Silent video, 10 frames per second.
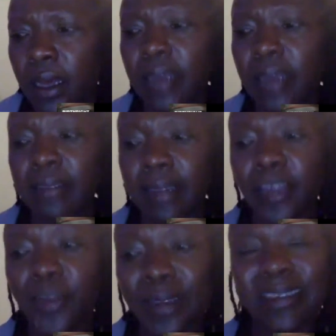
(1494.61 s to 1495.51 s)
it's
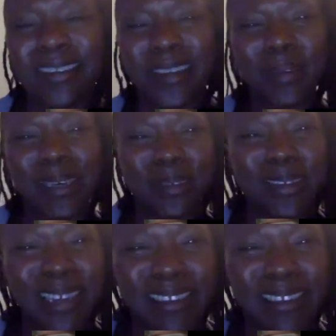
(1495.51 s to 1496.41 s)
interesting too, because we're
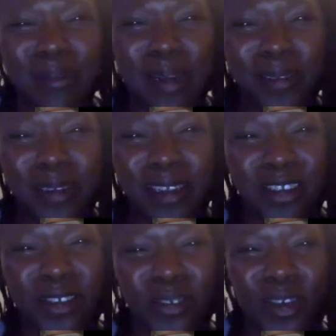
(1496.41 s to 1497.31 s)
saying this is about
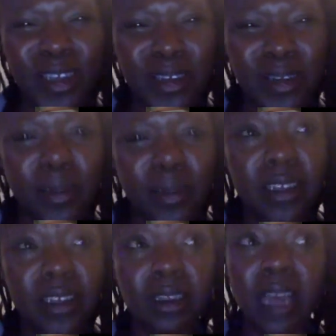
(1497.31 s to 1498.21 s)
religious freedom, but
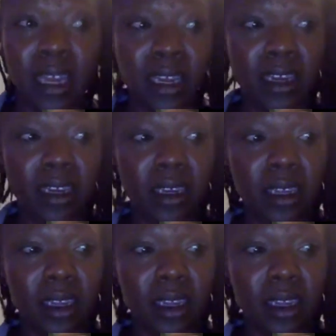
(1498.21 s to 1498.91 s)
a lot of